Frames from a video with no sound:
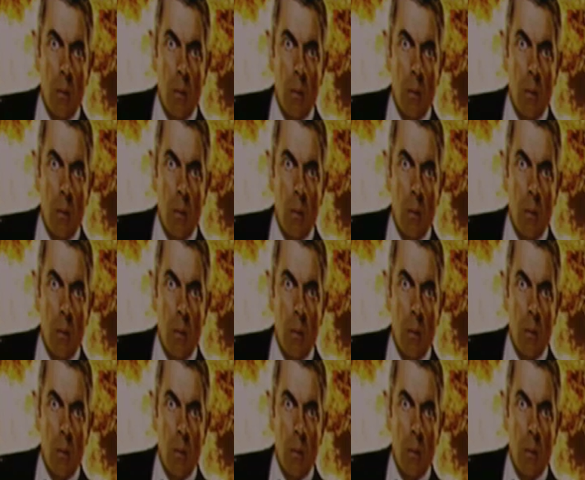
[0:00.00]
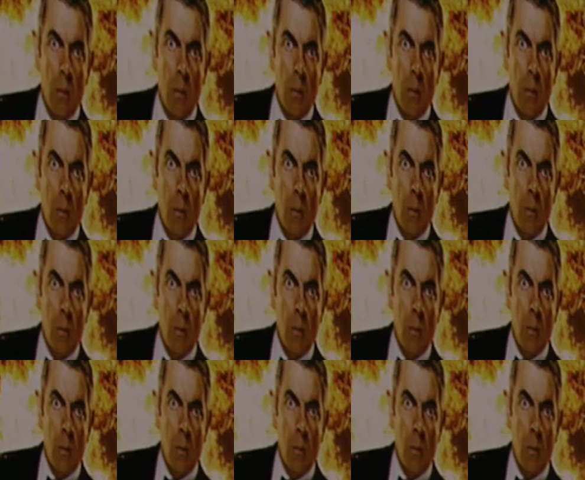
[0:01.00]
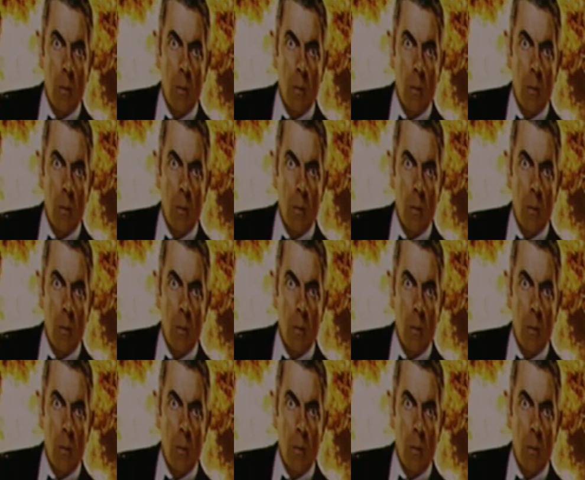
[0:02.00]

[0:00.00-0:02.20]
(not speaking)